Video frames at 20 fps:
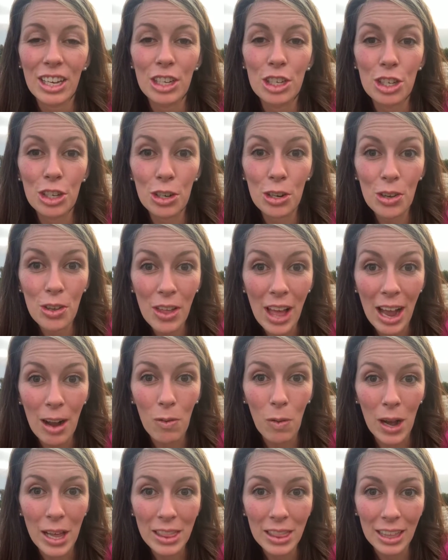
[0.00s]
Do that
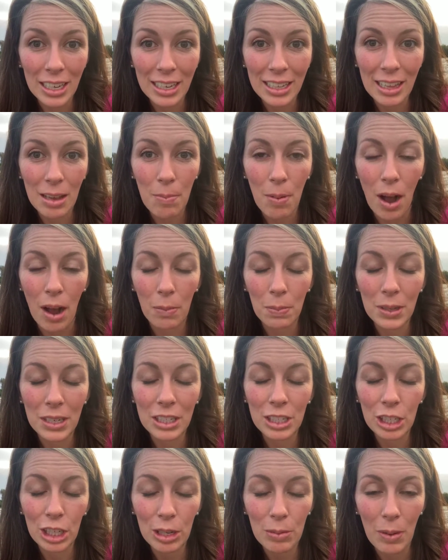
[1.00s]
one thing that popped
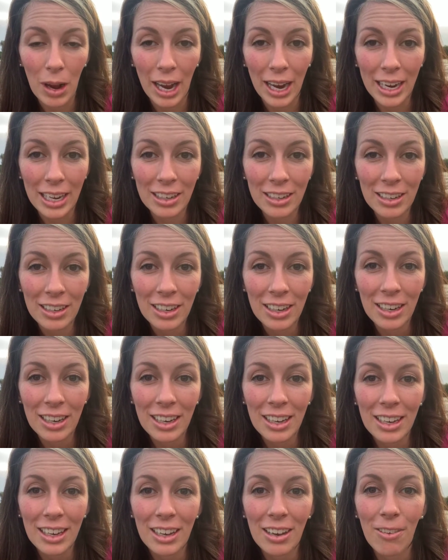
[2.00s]
into your mind
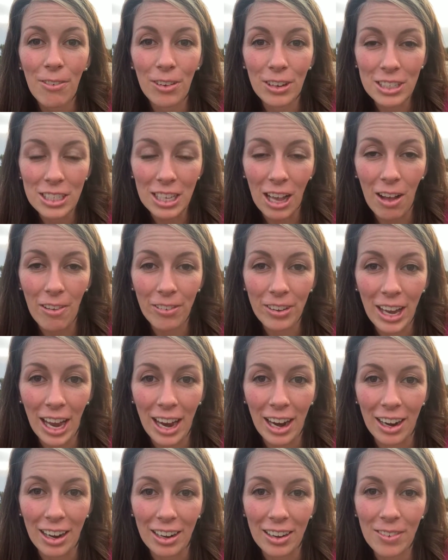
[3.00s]
for self
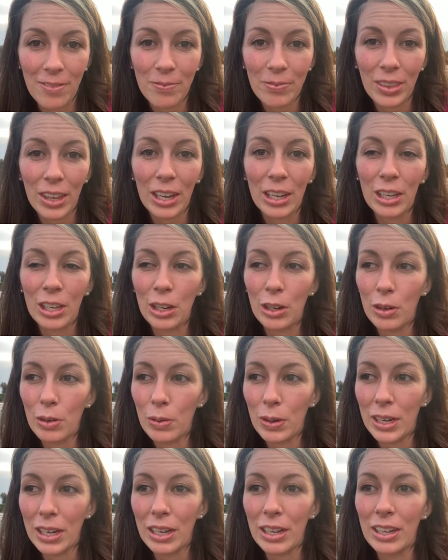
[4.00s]
care. You
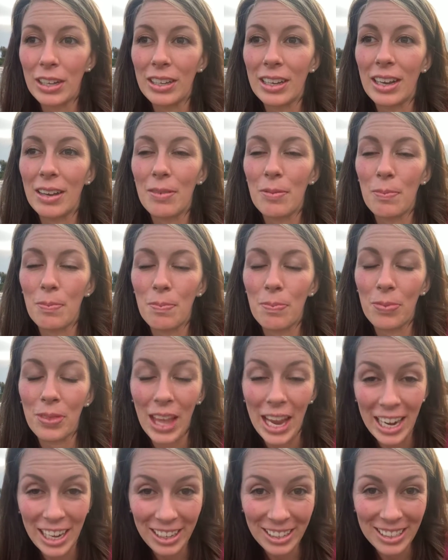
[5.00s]
will
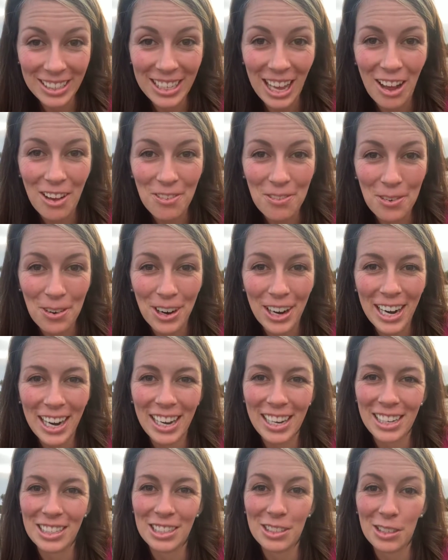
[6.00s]
thank yourself for it,
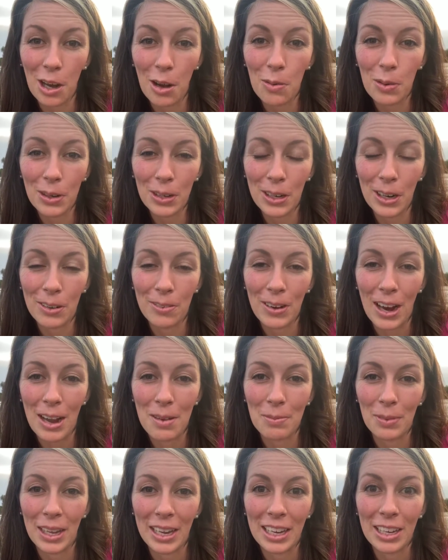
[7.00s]
and so will your
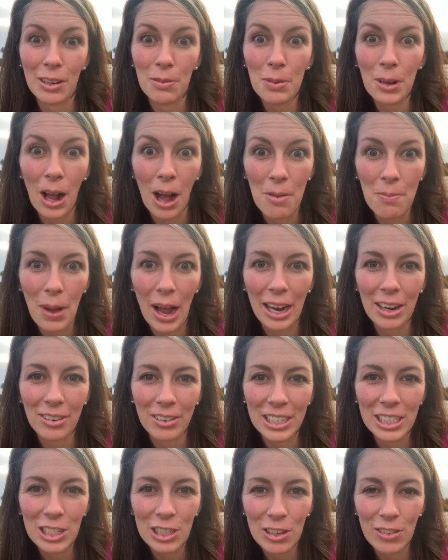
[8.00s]
family. You'll come back
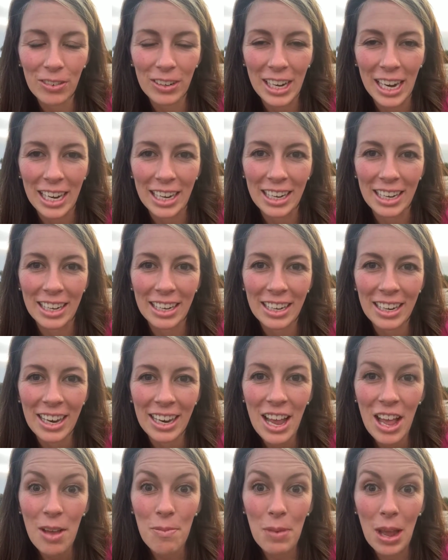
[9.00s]
rejuvenated.
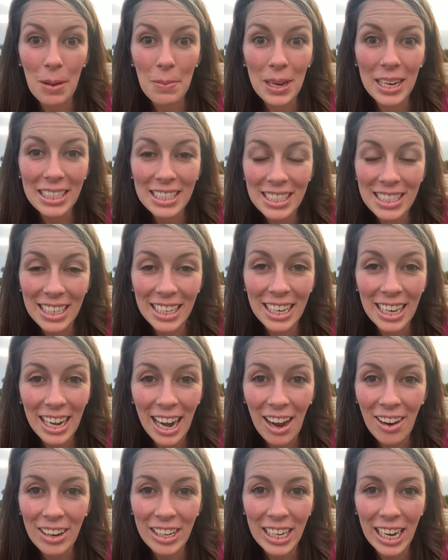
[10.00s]
Maybe it's to get
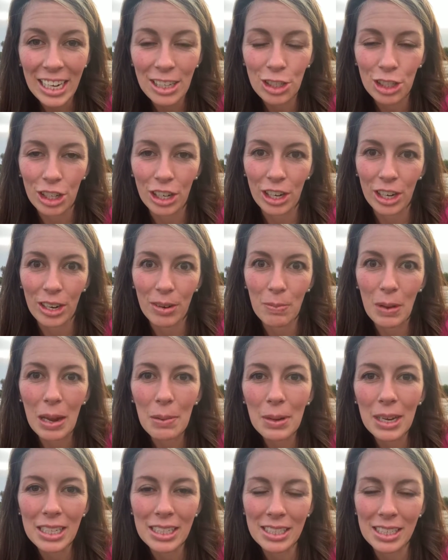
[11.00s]
out in nature,
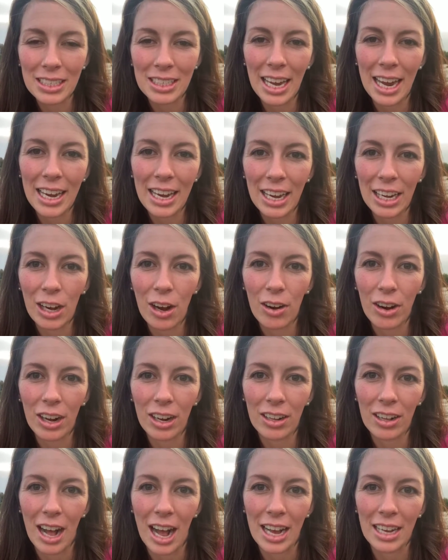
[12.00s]
maybe it's to take a yoga
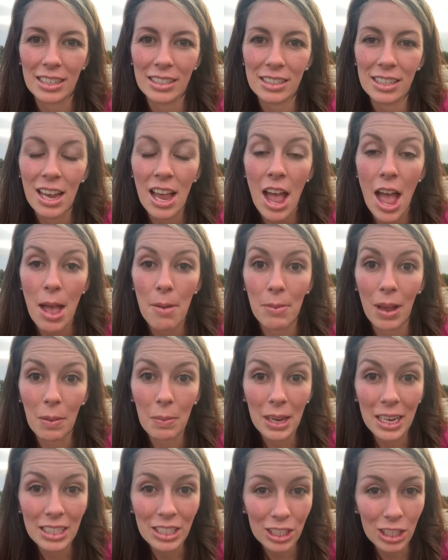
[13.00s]
class,
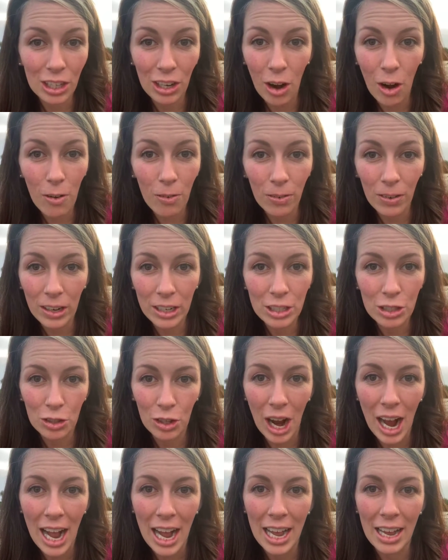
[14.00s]
Maybe it's to go for a
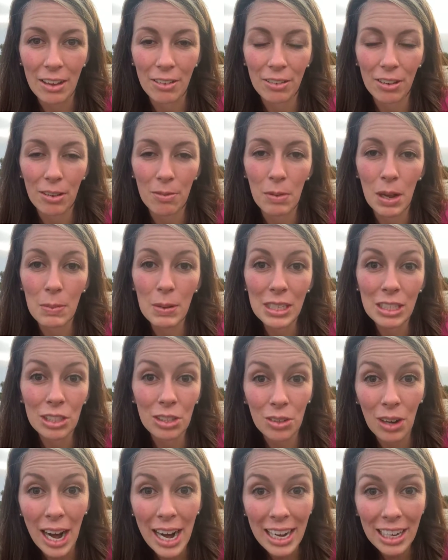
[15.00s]
drive. Maybe it's
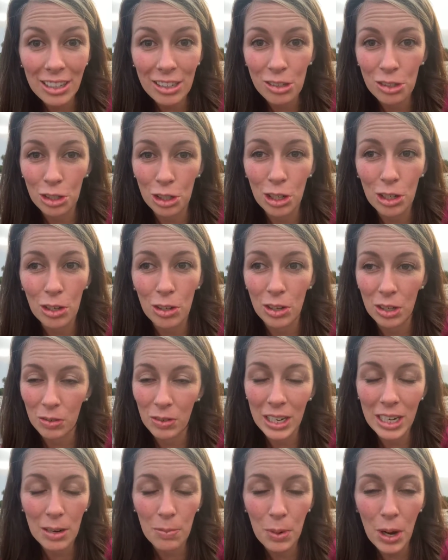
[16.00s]
to write in your journal or
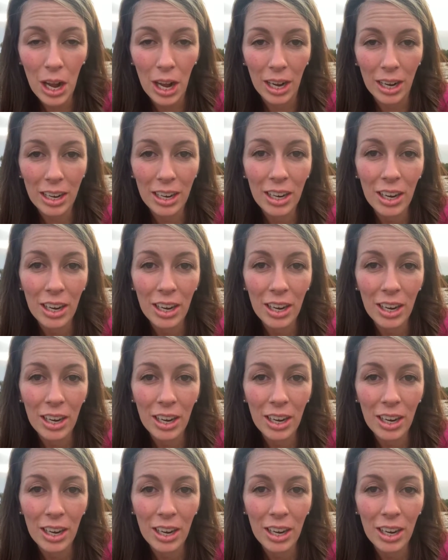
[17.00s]
read a book.